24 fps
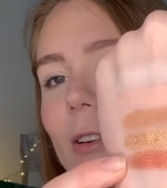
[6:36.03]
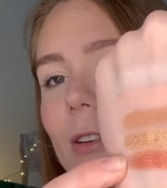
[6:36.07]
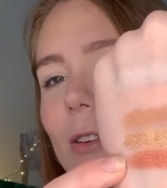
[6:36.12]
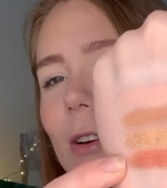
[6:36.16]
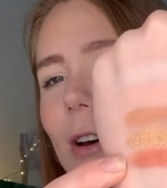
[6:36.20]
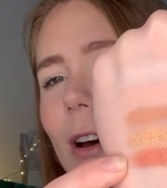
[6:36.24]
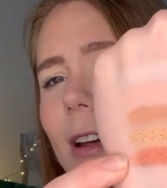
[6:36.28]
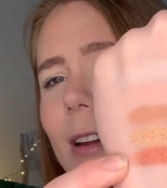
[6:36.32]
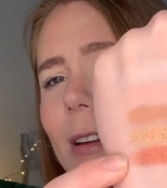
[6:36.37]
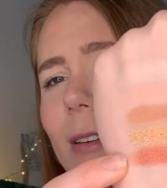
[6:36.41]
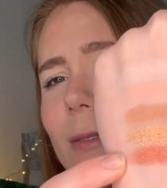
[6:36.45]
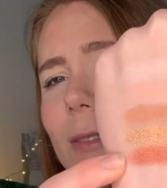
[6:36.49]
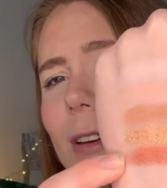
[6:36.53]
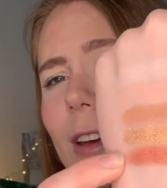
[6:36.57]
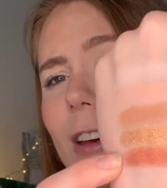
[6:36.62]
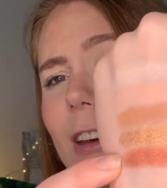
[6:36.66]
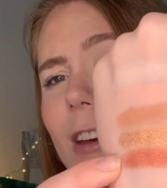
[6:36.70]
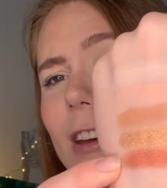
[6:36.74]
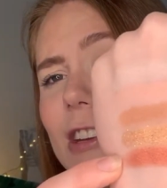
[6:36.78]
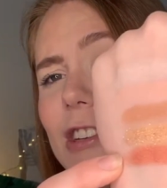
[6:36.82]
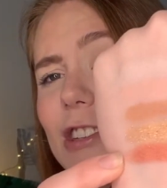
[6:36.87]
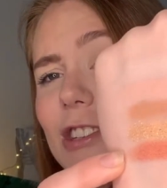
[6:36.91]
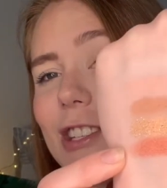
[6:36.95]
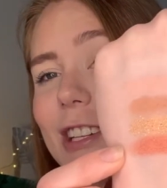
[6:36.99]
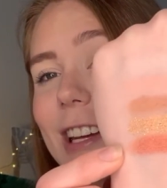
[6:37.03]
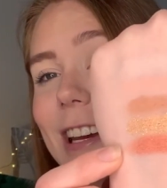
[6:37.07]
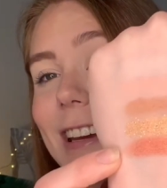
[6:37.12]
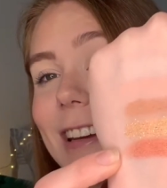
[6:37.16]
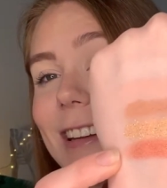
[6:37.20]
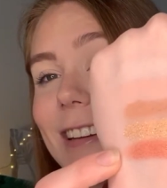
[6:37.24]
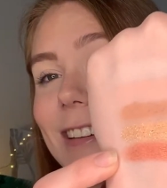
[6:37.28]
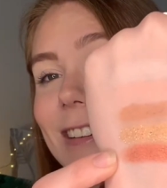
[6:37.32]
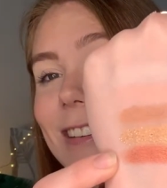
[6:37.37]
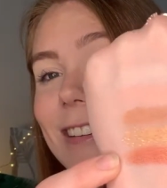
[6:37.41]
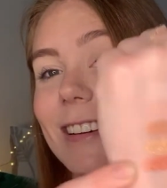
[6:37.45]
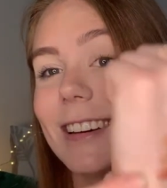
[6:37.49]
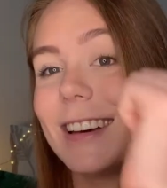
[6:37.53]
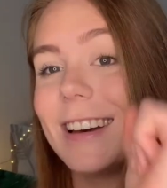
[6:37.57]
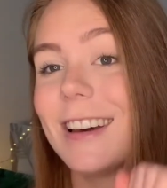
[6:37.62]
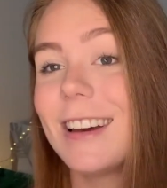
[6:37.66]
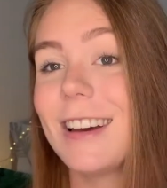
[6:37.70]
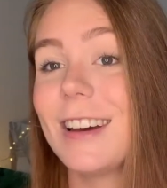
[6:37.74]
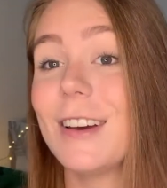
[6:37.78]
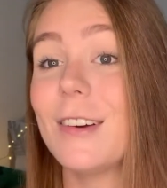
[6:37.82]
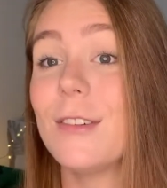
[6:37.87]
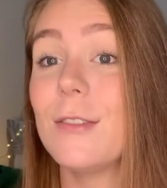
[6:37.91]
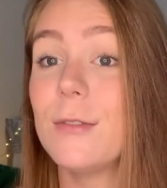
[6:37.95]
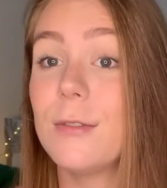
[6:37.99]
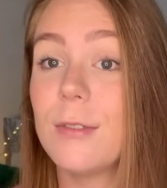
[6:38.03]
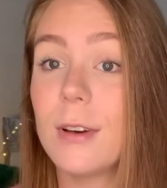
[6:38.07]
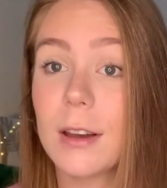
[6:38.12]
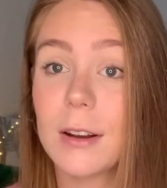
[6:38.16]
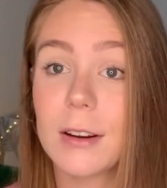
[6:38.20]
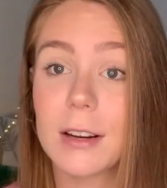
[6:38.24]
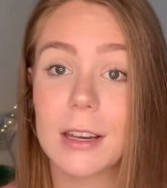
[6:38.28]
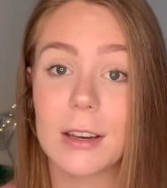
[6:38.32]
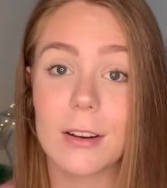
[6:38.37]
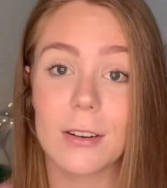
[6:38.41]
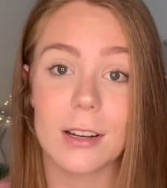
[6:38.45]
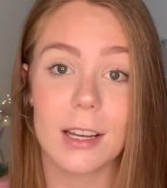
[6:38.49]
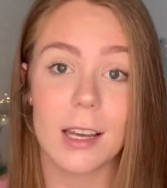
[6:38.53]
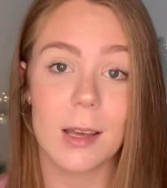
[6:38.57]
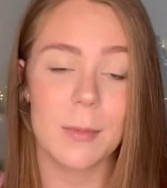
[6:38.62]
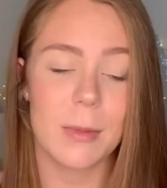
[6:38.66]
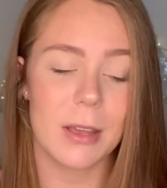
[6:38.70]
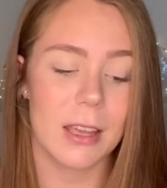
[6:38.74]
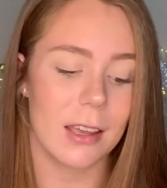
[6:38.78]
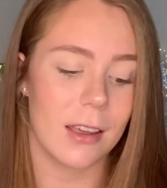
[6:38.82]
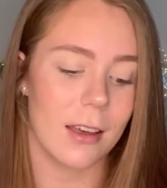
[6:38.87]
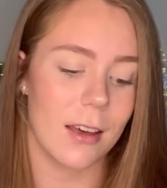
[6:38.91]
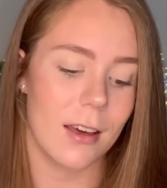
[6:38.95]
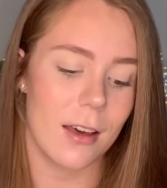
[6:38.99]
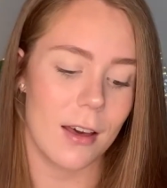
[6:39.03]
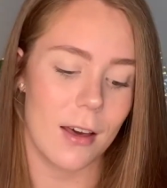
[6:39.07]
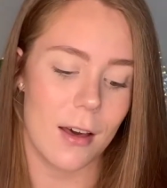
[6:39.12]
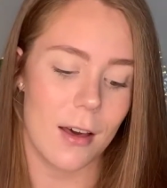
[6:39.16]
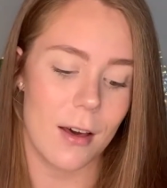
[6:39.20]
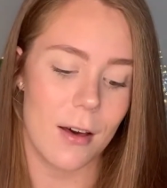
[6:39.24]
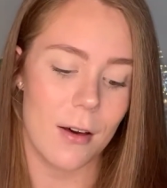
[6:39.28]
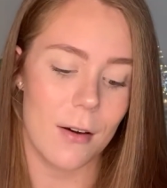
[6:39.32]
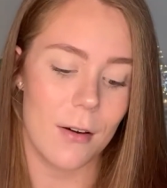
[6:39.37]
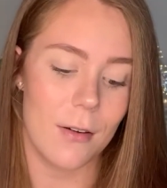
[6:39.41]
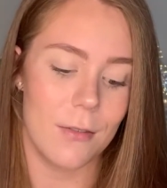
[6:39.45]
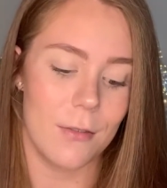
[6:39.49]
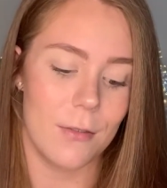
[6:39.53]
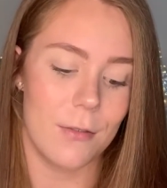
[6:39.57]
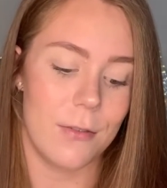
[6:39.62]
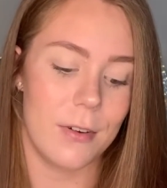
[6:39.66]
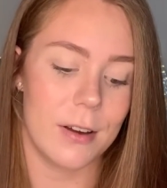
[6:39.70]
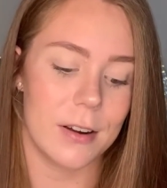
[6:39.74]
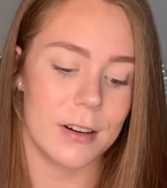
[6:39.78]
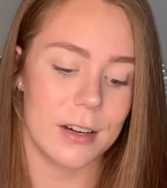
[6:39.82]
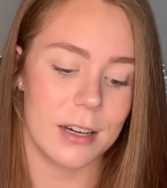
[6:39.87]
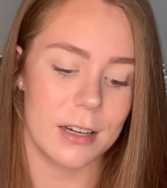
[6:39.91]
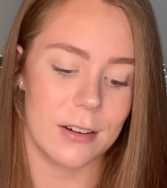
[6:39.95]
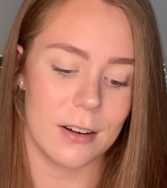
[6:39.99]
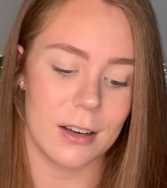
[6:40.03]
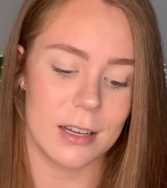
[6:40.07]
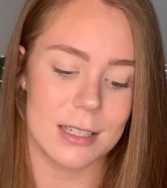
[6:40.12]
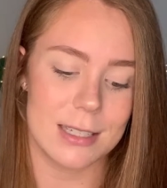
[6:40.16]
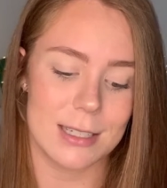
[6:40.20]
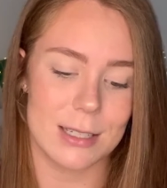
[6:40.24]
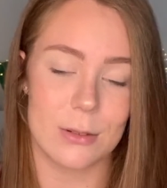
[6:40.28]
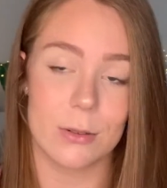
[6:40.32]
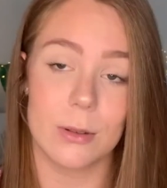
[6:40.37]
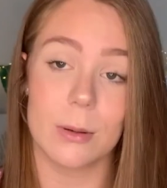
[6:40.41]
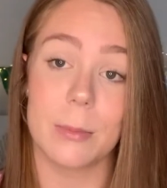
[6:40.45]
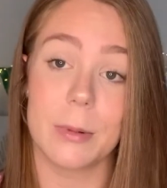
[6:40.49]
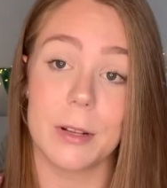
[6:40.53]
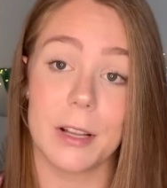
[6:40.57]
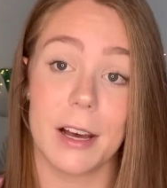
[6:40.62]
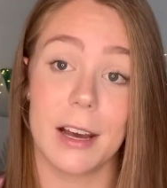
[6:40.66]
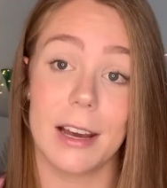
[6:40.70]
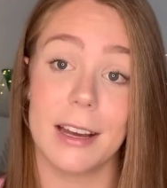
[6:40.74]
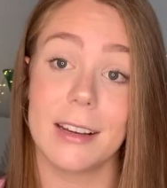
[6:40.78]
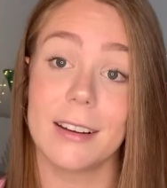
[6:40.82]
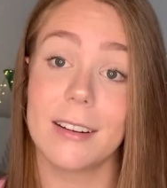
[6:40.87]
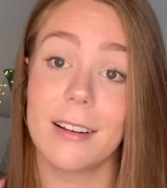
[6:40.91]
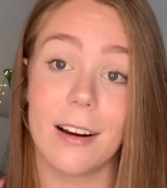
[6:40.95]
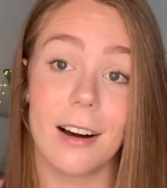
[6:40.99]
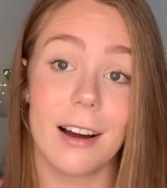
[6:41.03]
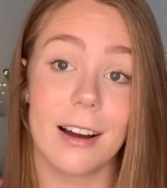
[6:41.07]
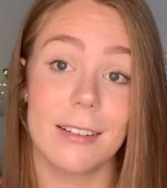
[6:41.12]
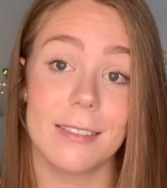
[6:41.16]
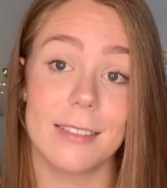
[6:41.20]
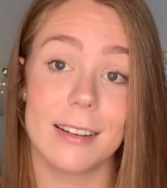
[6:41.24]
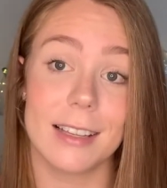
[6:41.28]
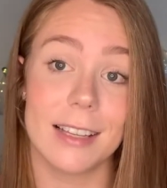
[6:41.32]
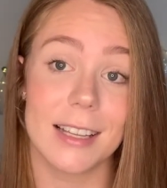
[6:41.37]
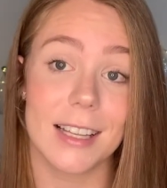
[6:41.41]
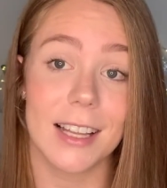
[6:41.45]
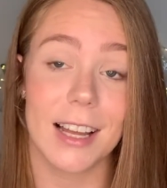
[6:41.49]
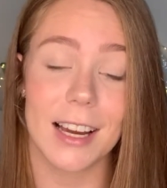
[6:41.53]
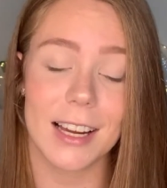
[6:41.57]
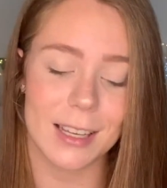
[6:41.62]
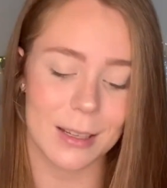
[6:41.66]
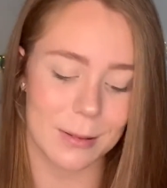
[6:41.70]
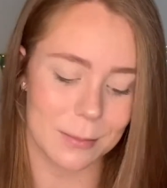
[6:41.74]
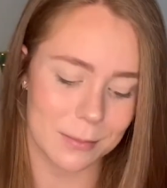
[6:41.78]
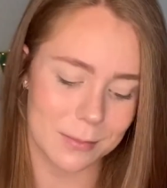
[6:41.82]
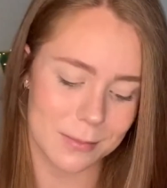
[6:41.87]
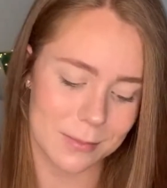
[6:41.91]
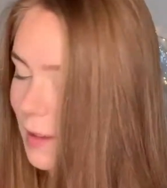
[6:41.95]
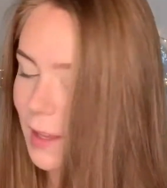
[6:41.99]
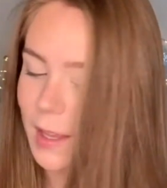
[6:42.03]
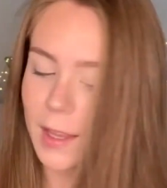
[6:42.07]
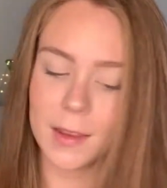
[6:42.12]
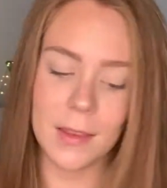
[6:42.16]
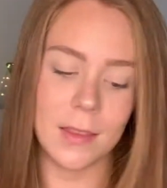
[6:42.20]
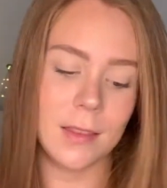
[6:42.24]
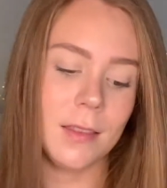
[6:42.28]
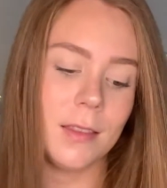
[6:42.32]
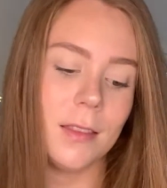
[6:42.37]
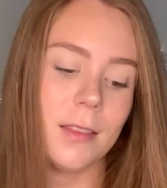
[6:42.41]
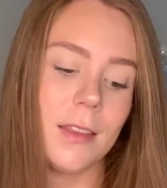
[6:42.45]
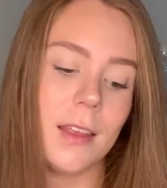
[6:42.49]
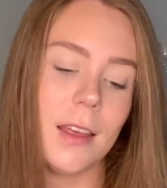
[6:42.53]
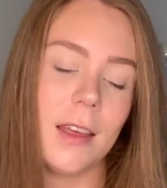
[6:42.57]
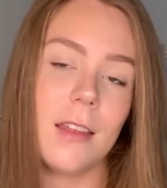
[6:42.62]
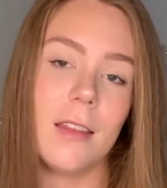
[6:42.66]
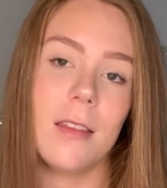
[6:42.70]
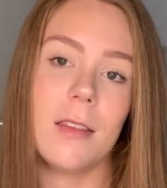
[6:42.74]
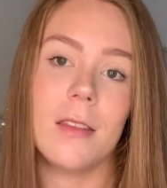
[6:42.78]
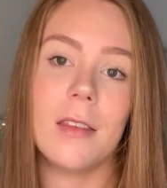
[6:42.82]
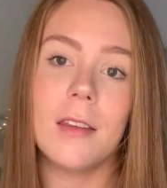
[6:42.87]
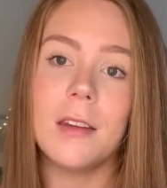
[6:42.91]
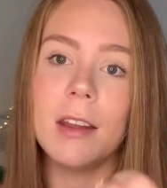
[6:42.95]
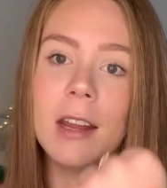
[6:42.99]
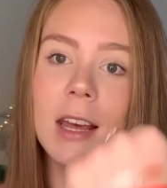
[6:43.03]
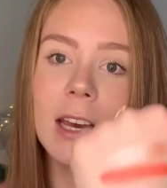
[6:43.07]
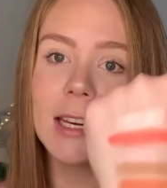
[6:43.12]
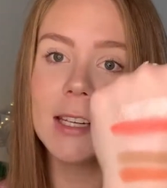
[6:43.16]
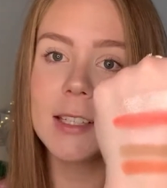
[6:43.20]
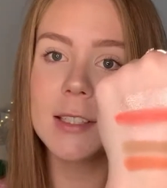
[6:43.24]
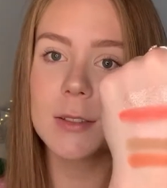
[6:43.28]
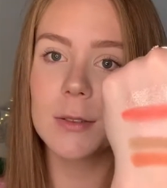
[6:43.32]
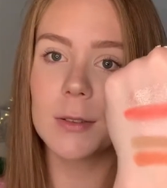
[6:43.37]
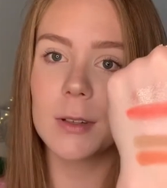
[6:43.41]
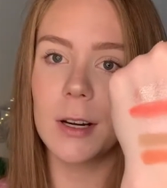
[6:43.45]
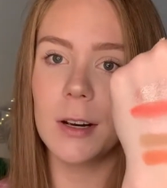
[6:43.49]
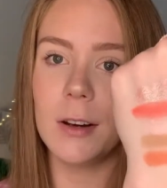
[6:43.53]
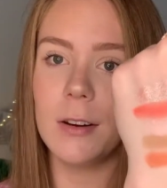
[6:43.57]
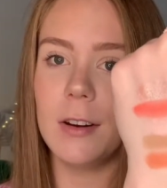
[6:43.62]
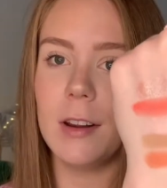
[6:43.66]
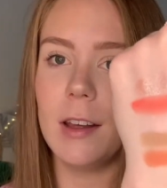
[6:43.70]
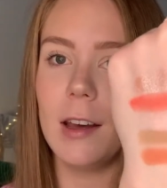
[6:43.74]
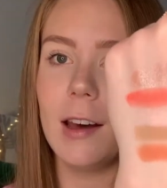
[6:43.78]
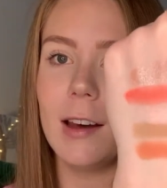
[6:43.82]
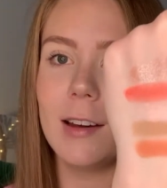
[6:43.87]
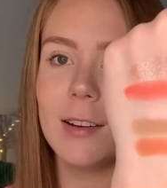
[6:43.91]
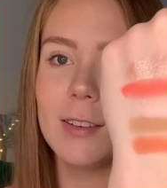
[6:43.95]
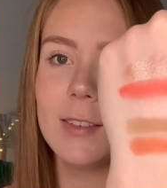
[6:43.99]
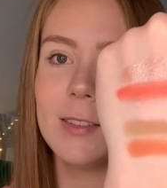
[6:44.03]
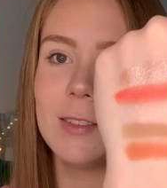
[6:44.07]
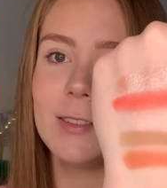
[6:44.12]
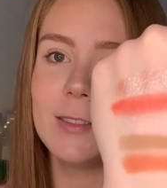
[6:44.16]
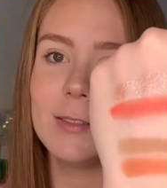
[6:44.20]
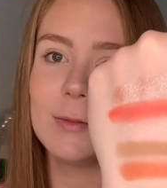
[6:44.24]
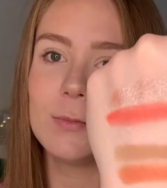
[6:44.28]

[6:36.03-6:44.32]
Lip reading: kind of shade. Very creamy, very nice to apply. I really like them. And then the next row down,